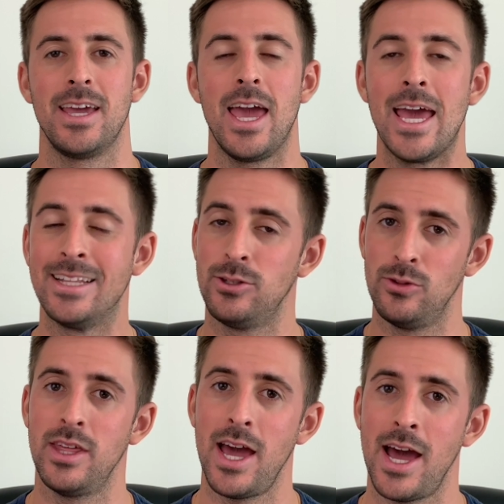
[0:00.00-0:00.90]
And to
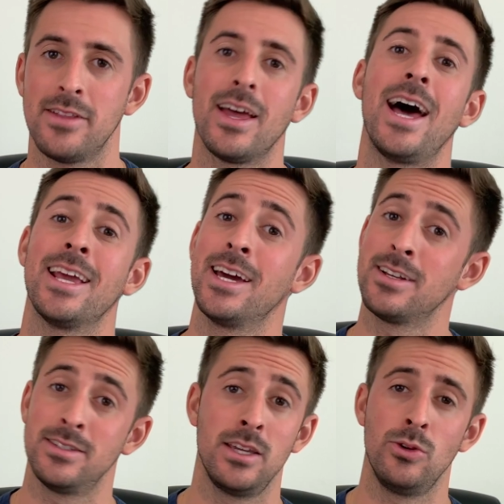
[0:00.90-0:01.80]
that, I gotta
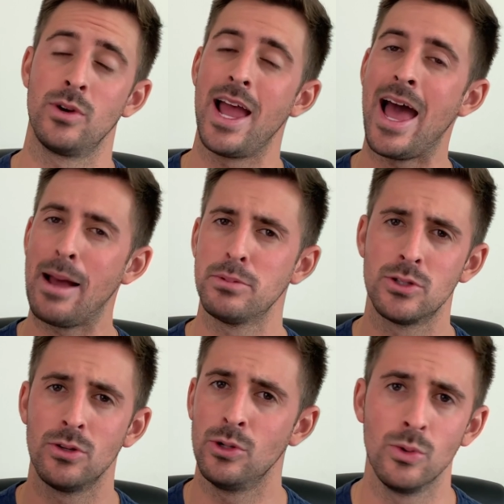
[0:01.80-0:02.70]
say you're
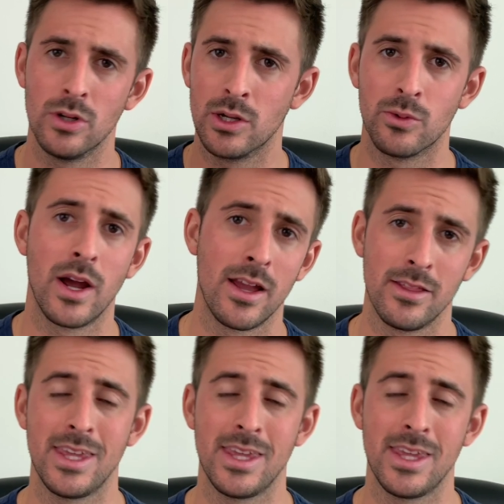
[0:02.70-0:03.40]
absolutely right.